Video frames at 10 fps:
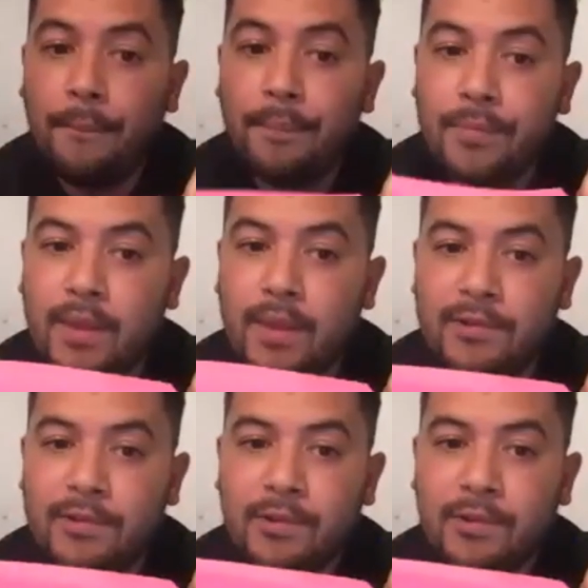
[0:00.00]
That's
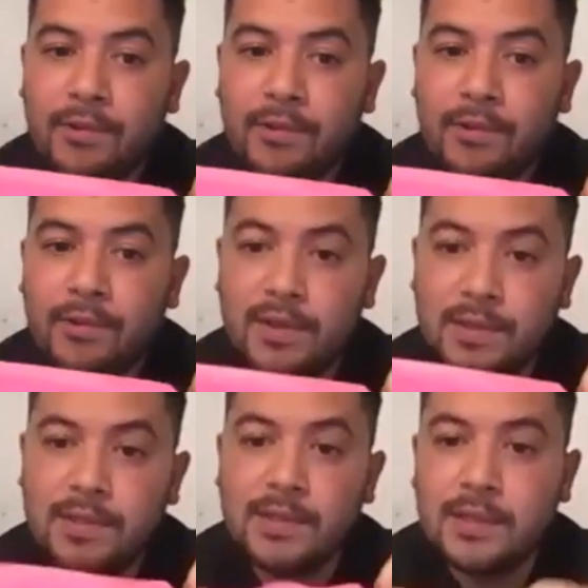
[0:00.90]
not the role of this.
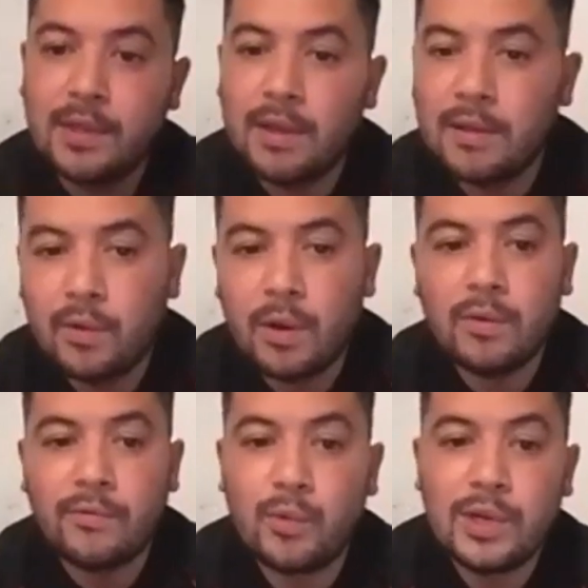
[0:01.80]
This is the
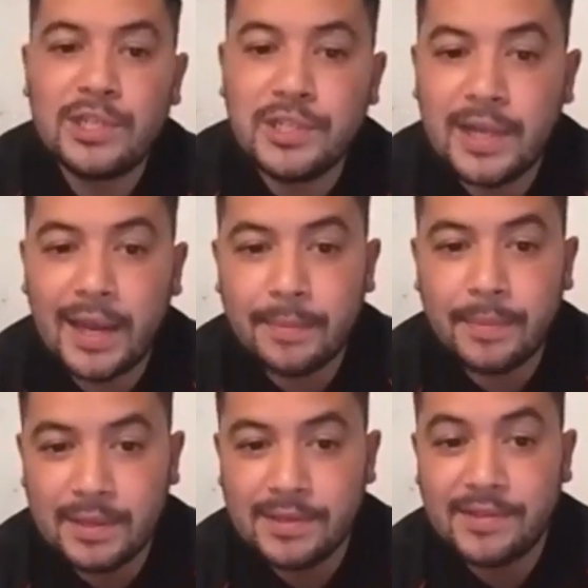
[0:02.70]
role of rigid tape
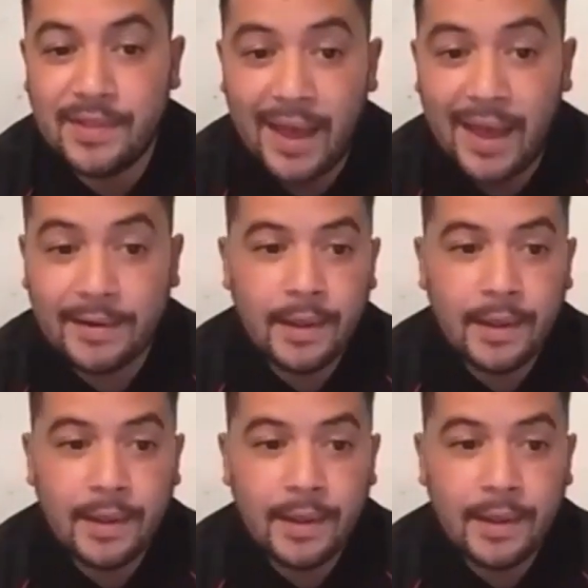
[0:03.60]
is that.